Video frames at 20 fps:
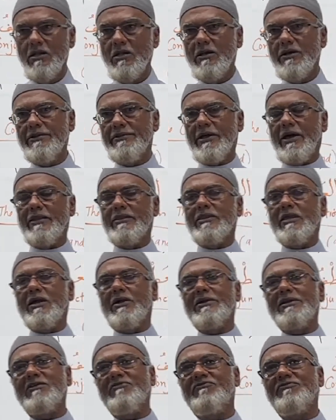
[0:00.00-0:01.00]
that there are
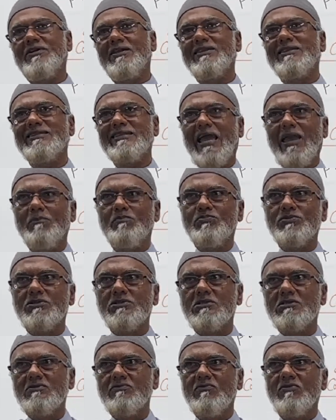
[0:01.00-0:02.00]
different
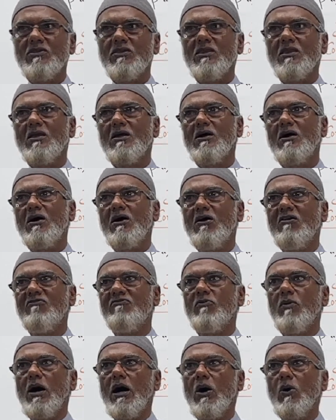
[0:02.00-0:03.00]
types of
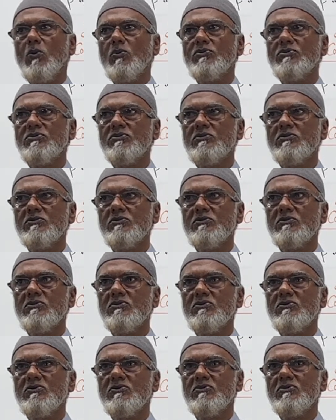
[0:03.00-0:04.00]
wows.
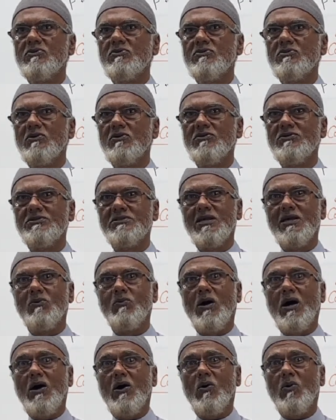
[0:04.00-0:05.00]
So you say,
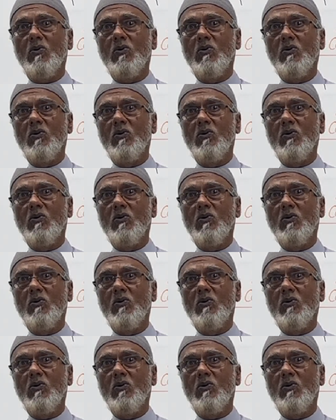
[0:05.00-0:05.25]
wow,